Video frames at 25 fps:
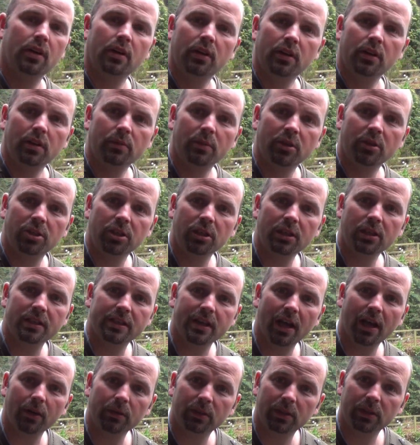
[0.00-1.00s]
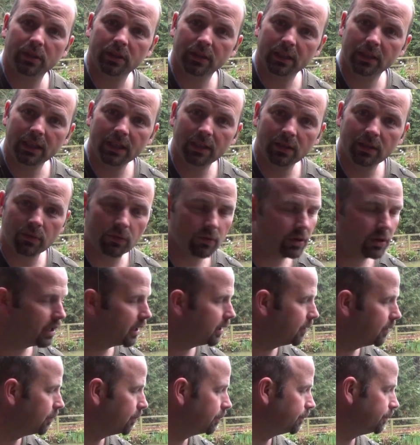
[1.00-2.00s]
The machine's out in the
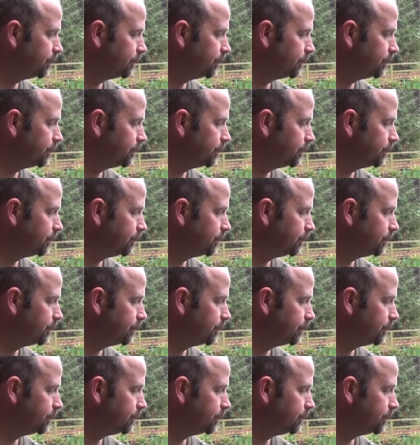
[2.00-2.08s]
rain.